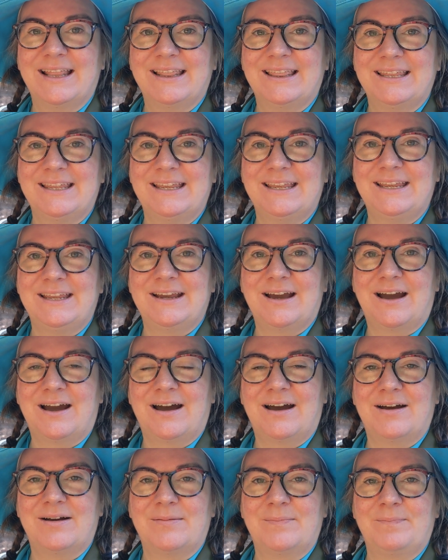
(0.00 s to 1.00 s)
the
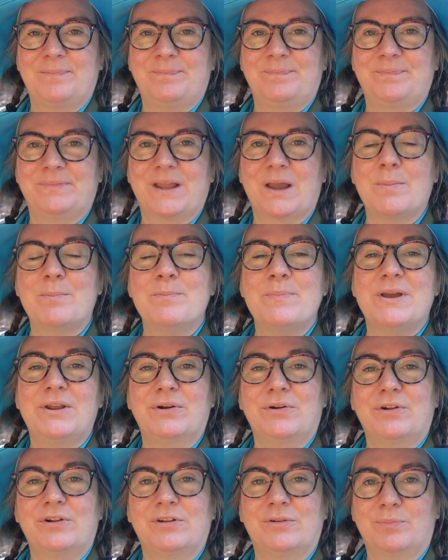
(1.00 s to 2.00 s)
um,
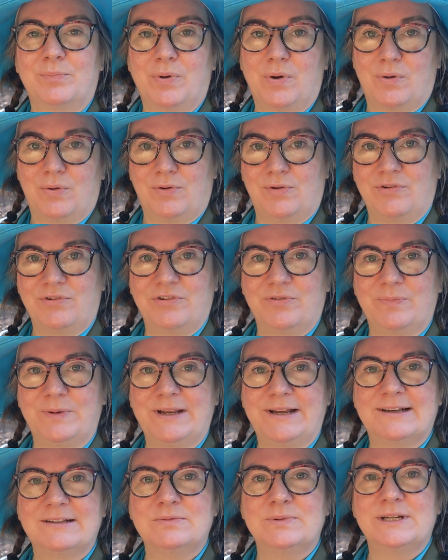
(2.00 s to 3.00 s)
middle poles
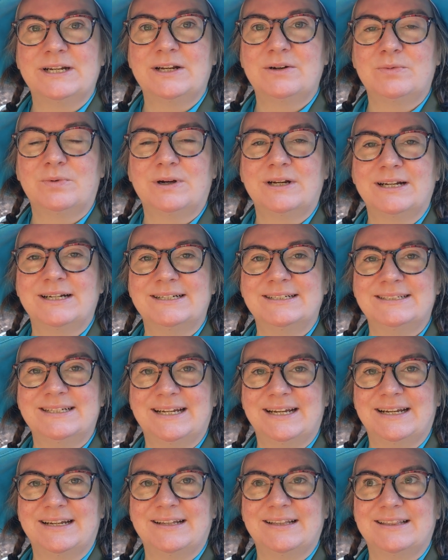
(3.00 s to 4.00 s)
because we didn't want to
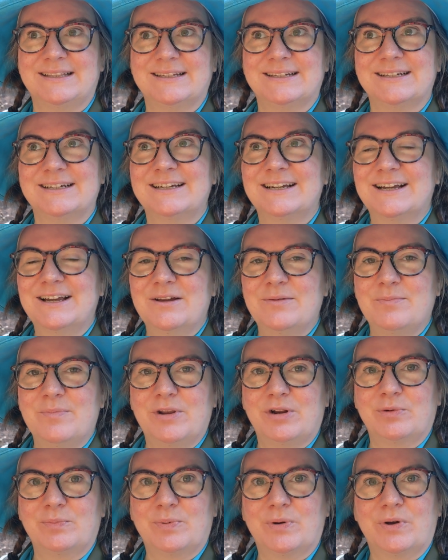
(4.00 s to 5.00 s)
dig the
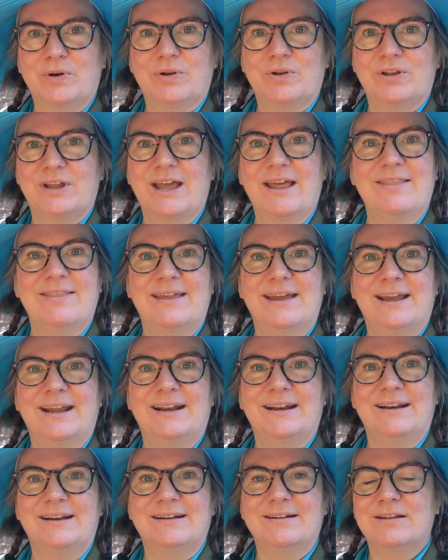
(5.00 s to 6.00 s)
middle pole and
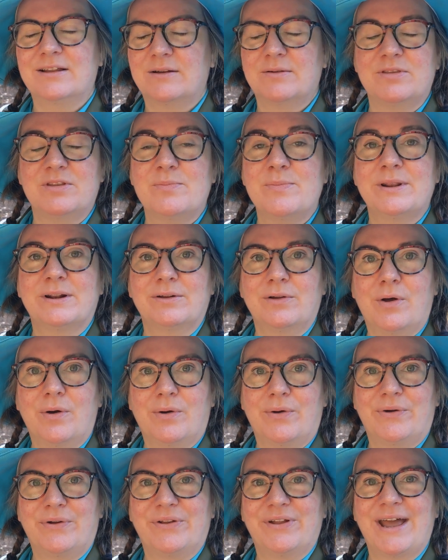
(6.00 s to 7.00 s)
then the, the middle
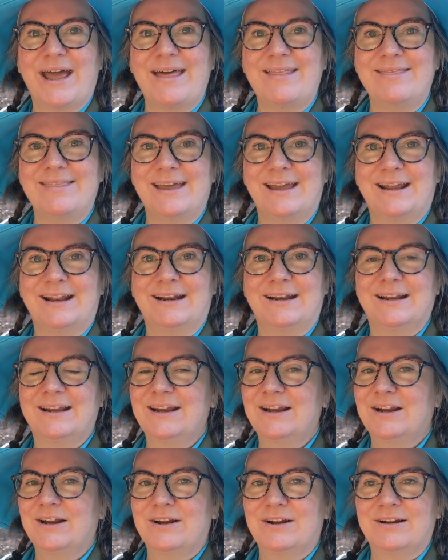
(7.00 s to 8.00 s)
hole and then
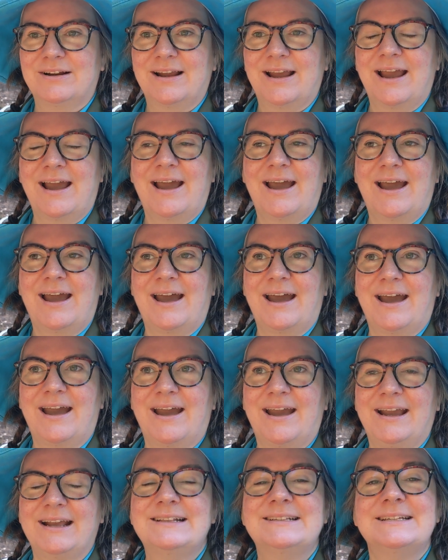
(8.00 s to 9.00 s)

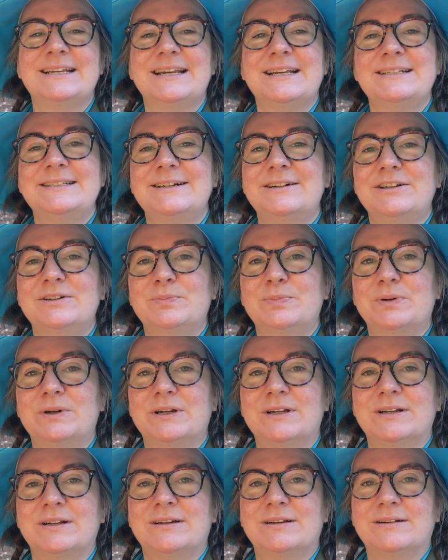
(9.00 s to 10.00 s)
it's easier to
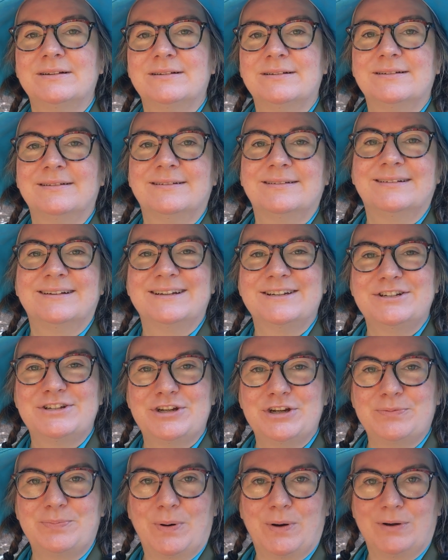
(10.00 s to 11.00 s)
put
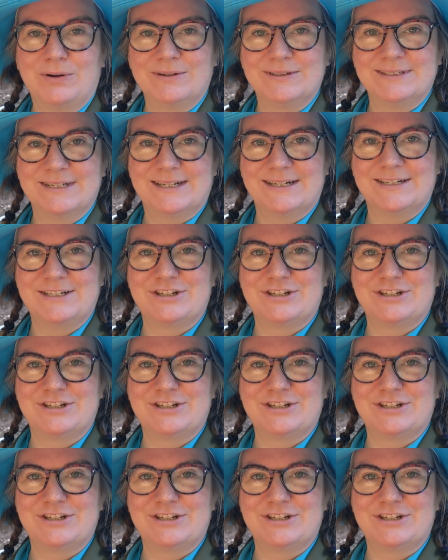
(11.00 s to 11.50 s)
two poles in a